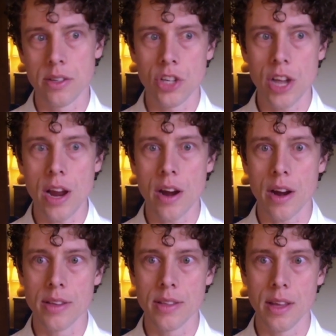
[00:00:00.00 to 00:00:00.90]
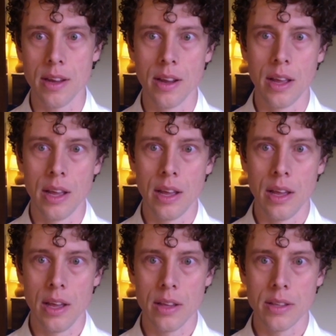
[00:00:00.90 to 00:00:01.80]
share is that
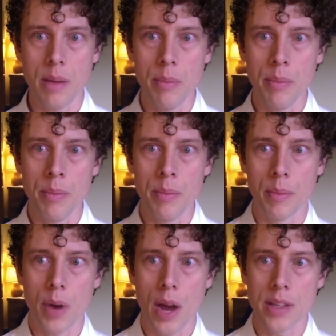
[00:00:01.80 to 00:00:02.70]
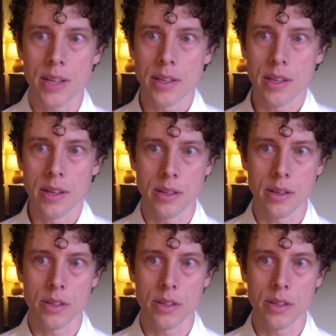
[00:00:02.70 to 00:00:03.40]
some processes.